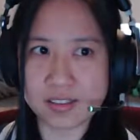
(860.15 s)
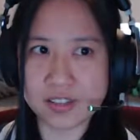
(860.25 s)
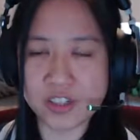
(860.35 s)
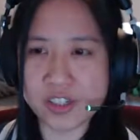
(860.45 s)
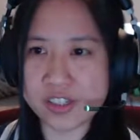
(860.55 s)

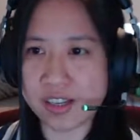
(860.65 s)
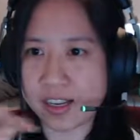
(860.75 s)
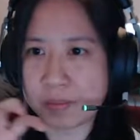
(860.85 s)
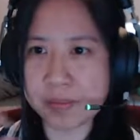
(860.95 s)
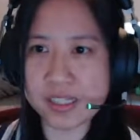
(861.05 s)
just
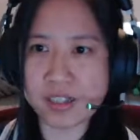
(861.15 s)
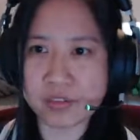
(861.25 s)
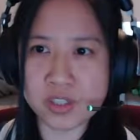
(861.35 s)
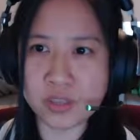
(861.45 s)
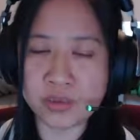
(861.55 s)
like bits of
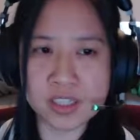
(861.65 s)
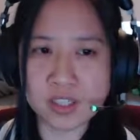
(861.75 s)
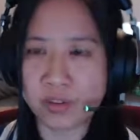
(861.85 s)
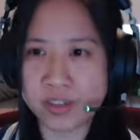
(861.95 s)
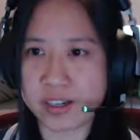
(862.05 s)
strings
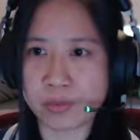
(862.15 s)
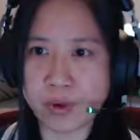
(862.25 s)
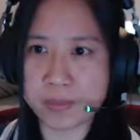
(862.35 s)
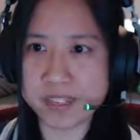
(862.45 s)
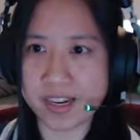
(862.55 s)
for their
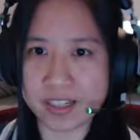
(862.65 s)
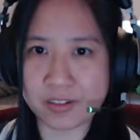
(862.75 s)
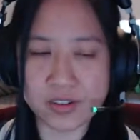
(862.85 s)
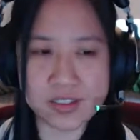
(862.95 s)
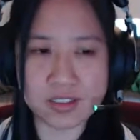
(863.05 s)
website,
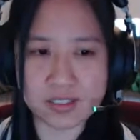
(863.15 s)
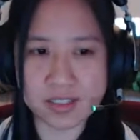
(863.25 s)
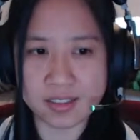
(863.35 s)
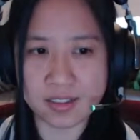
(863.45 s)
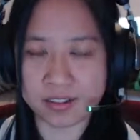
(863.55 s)
for instance,
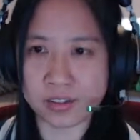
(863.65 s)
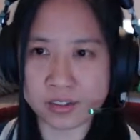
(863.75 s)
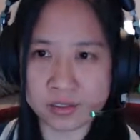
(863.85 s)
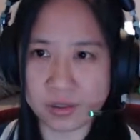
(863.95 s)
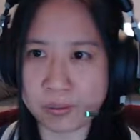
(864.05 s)
that are
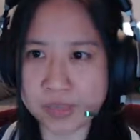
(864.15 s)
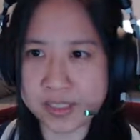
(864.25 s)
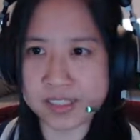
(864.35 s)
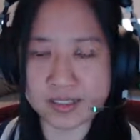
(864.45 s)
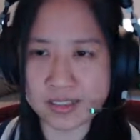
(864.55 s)
not
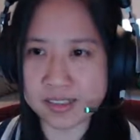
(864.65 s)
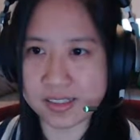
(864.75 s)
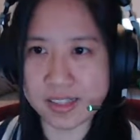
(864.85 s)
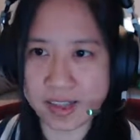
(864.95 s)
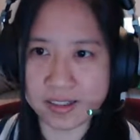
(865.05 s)
complete
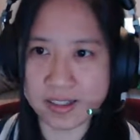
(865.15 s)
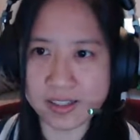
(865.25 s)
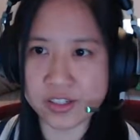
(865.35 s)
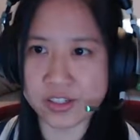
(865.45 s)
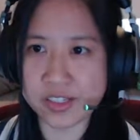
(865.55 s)
sentences, and they
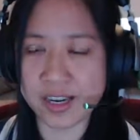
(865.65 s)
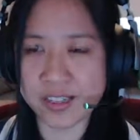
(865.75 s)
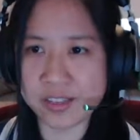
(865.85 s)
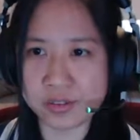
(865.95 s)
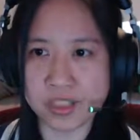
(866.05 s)
just
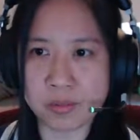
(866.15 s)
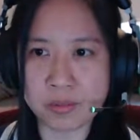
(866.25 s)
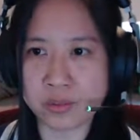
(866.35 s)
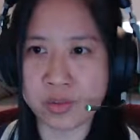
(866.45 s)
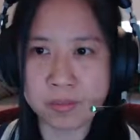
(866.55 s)
add it to
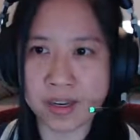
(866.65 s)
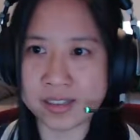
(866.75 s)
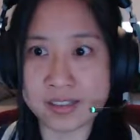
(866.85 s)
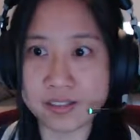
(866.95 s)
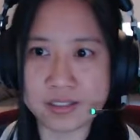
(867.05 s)

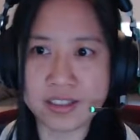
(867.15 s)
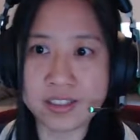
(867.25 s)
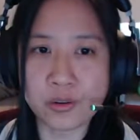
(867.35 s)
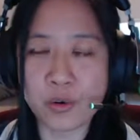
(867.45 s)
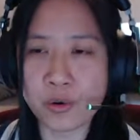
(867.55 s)
Tatoeba
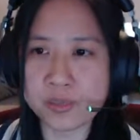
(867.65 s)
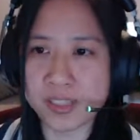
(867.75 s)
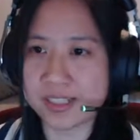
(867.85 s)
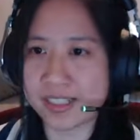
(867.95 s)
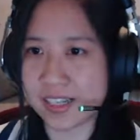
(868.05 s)
in the hope
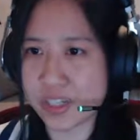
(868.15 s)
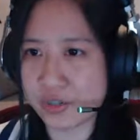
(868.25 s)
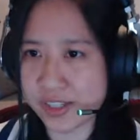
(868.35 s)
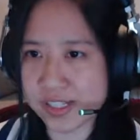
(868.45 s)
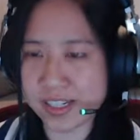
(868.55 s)
that they get
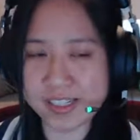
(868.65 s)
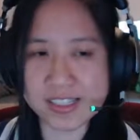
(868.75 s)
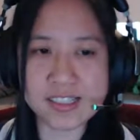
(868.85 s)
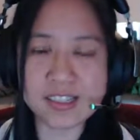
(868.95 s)
translated,